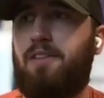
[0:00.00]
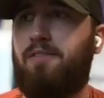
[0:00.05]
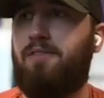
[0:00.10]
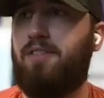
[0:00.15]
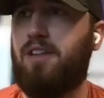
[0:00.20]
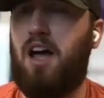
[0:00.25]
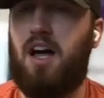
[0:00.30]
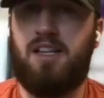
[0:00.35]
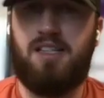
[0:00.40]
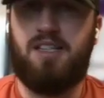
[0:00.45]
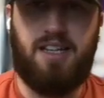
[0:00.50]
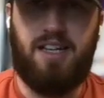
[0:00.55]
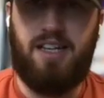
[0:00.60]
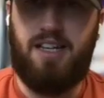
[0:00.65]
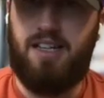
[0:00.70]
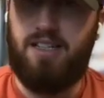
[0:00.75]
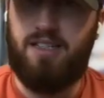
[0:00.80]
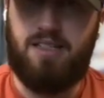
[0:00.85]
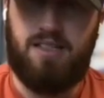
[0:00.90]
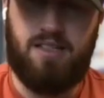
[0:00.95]

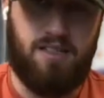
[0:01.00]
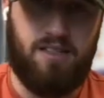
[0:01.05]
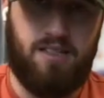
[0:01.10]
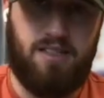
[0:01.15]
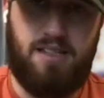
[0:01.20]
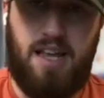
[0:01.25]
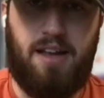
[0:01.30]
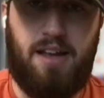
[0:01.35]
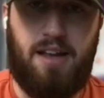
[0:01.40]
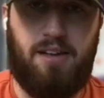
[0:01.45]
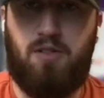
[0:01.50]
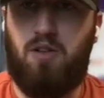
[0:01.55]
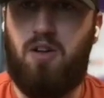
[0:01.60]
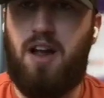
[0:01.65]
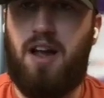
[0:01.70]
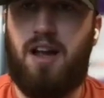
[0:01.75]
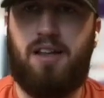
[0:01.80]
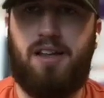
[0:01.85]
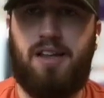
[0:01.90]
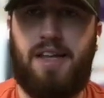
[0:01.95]
velocity is set
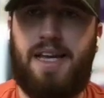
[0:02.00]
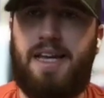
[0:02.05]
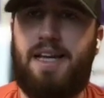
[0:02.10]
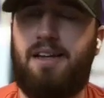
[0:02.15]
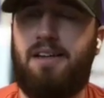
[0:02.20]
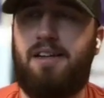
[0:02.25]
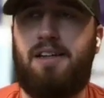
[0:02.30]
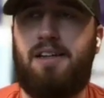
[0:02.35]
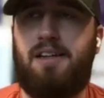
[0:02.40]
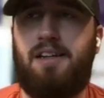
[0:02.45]
correctly.